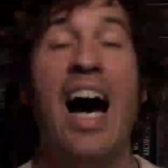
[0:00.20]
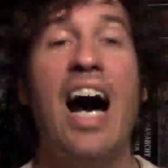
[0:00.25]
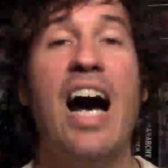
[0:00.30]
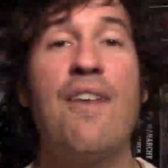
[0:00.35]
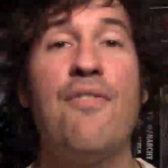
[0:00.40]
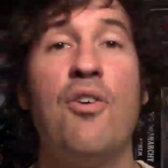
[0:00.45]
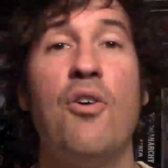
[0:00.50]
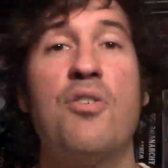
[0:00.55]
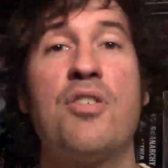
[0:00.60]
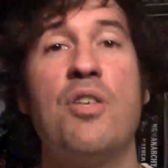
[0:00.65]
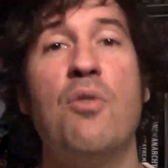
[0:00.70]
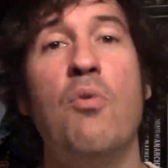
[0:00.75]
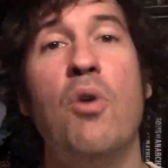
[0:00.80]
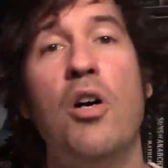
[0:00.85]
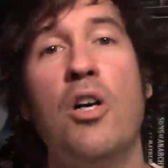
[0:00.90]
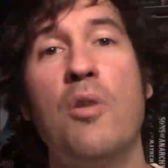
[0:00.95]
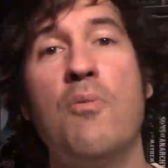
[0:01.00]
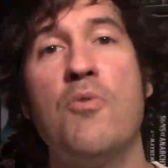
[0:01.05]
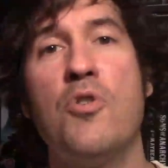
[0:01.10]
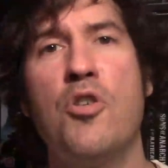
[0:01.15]
Hi folks, and
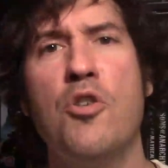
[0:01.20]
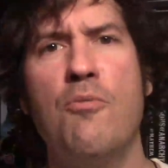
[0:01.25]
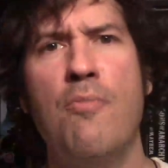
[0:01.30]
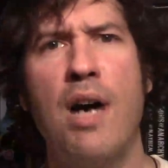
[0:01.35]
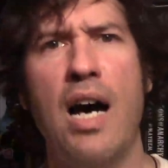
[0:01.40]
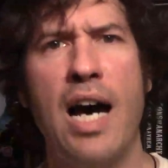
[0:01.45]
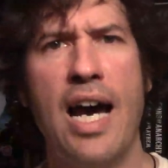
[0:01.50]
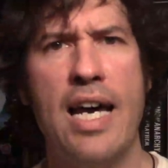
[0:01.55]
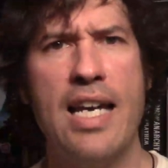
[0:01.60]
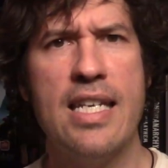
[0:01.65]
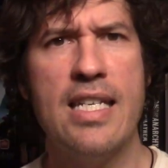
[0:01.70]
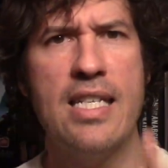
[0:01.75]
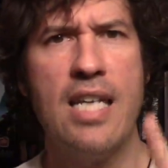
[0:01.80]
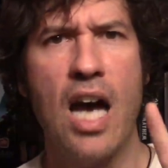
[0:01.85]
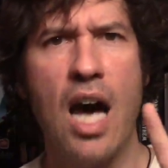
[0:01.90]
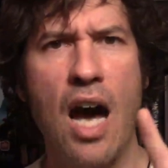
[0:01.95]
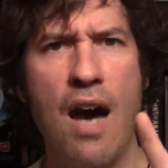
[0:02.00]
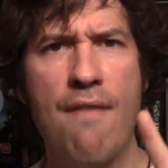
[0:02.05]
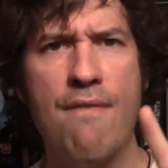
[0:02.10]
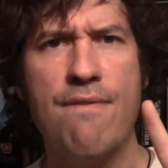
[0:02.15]
welcome to my
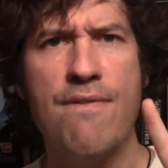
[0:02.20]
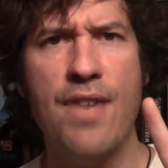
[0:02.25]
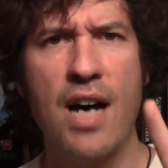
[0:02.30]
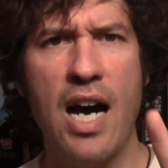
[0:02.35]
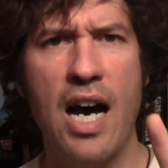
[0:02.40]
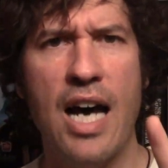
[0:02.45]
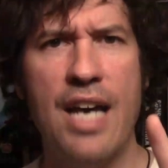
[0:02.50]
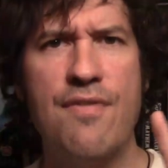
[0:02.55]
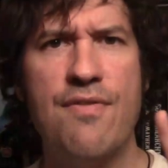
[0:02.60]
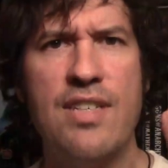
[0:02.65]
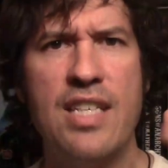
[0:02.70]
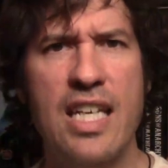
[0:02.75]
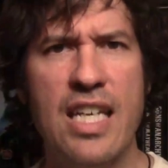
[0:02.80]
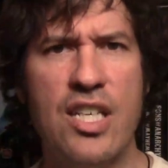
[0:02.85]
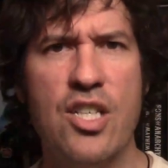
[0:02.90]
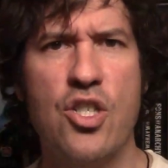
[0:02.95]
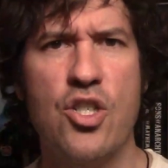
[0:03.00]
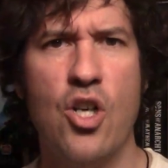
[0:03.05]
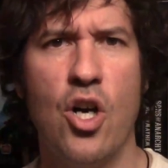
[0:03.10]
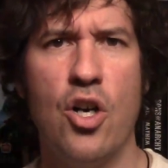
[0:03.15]
top five
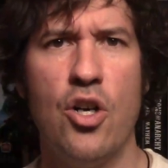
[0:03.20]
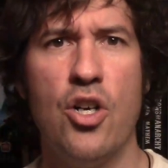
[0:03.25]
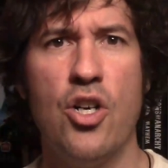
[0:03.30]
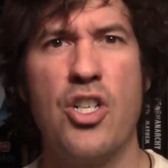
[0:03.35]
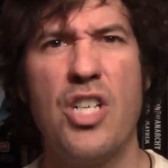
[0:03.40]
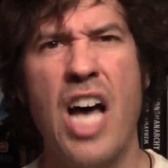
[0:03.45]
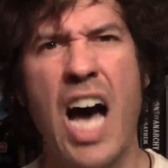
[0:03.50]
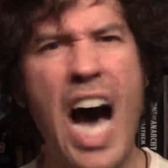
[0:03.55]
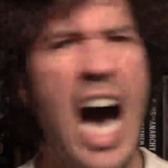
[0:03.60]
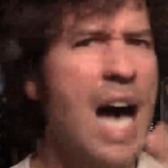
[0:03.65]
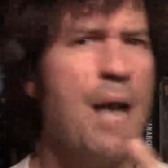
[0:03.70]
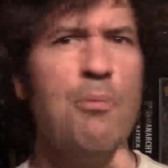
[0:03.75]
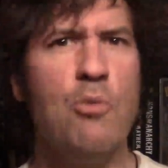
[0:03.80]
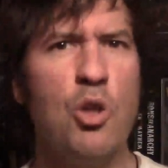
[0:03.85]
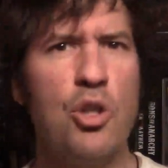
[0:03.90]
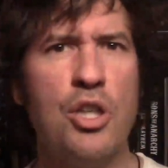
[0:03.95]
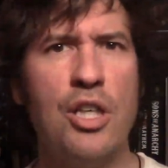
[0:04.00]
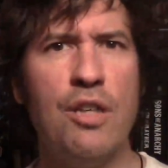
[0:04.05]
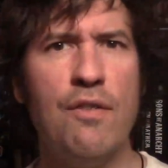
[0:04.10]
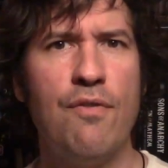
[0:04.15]
Kickstarters I'm
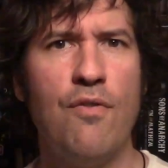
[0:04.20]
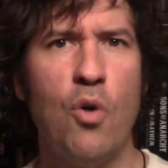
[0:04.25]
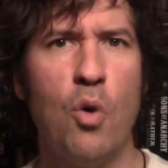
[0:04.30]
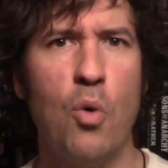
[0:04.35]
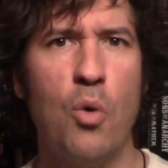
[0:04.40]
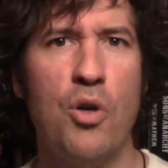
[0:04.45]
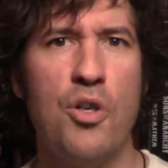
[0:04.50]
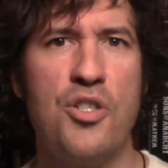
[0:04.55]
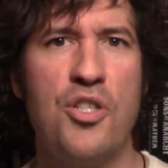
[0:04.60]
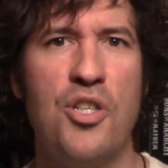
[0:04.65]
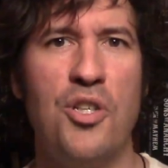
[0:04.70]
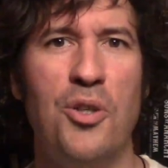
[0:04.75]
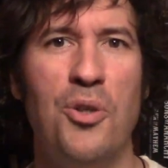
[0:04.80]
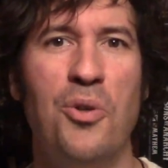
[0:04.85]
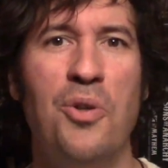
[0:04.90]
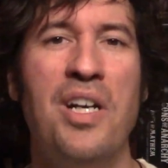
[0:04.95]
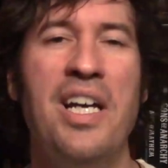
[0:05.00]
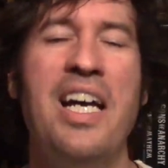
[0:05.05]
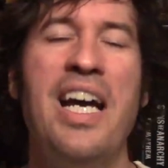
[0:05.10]
looking forward to.